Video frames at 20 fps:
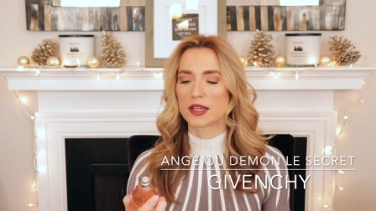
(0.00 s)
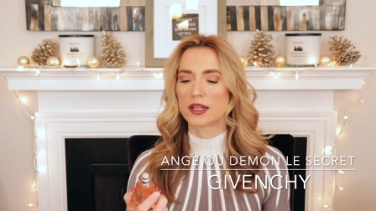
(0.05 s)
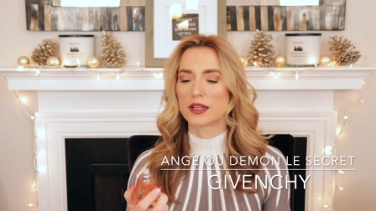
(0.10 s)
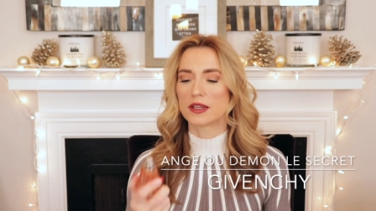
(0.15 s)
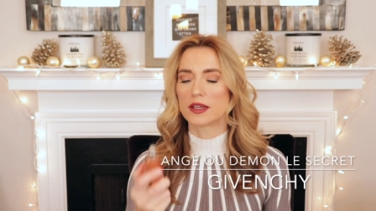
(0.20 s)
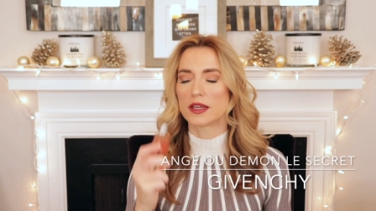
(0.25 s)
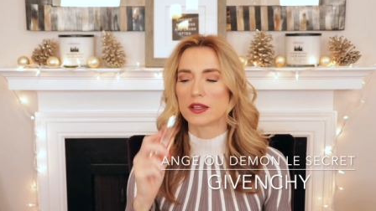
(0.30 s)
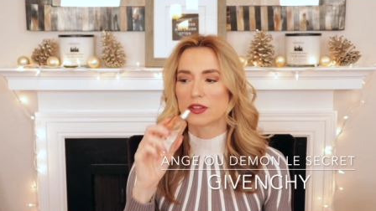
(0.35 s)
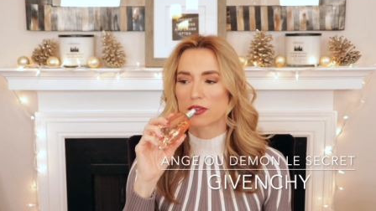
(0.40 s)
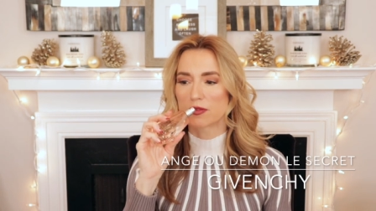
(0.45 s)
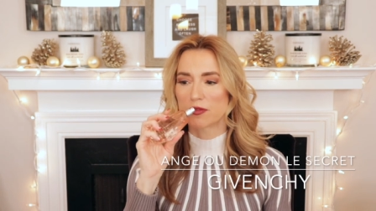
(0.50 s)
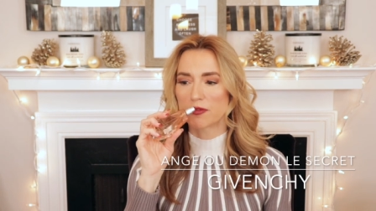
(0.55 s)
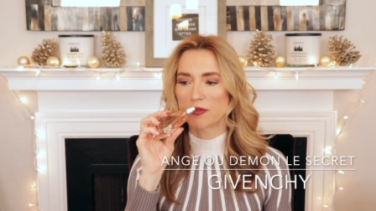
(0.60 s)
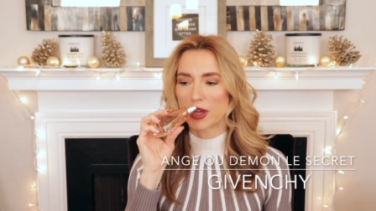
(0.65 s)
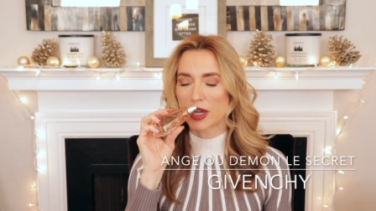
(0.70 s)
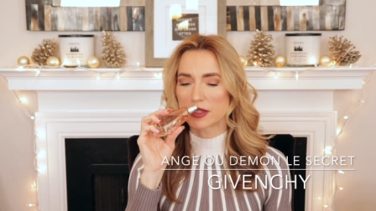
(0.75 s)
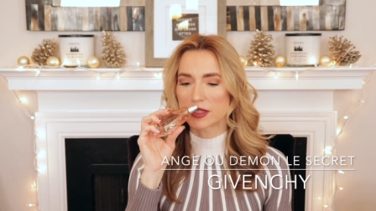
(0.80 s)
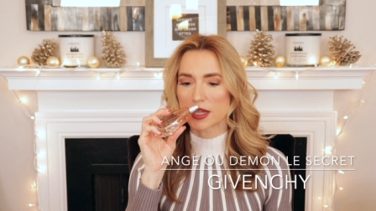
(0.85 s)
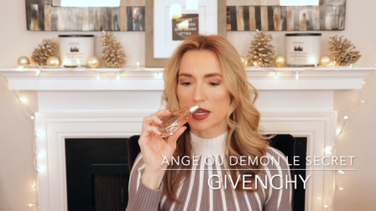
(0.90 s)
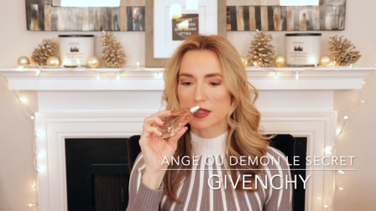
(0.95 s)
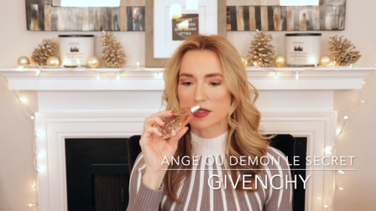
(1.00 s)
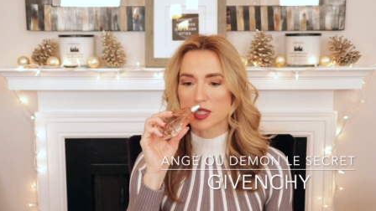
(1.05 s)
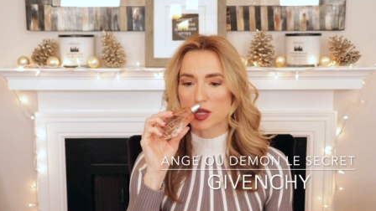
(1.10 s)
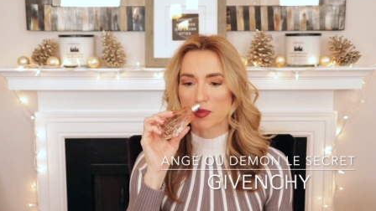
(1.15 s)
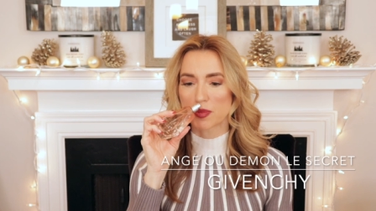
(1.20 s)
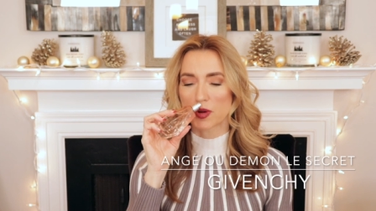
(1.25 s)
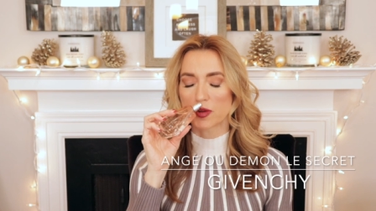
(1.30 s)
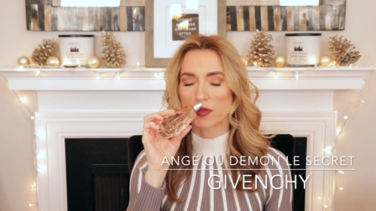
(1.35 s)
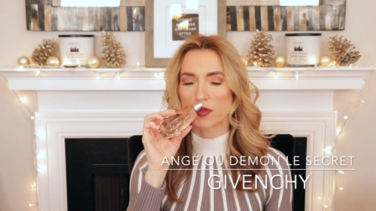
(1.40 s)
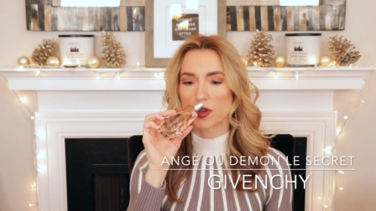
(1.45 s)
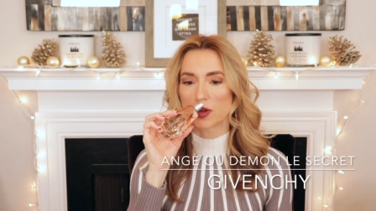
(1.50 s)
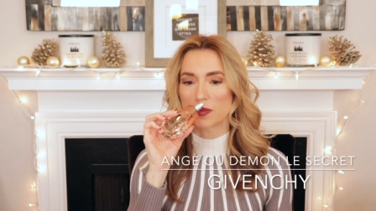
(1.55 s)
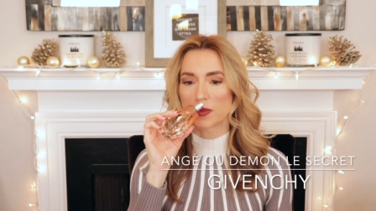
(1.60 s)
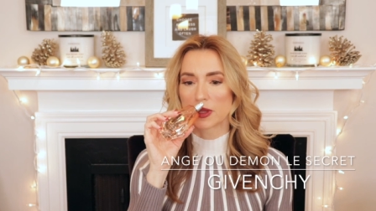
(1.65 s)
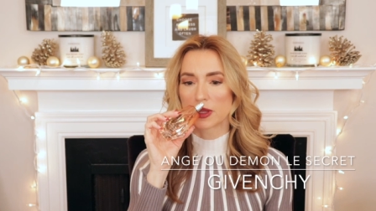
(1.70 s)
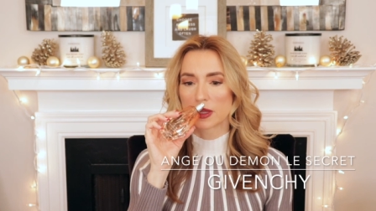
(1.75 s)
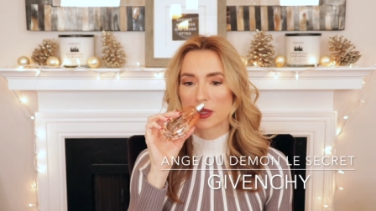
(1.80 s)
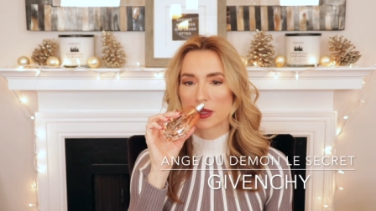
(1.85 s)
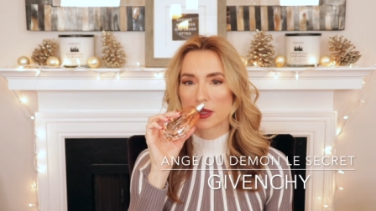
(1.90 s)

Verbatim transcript: It, it's a fantastic perfume.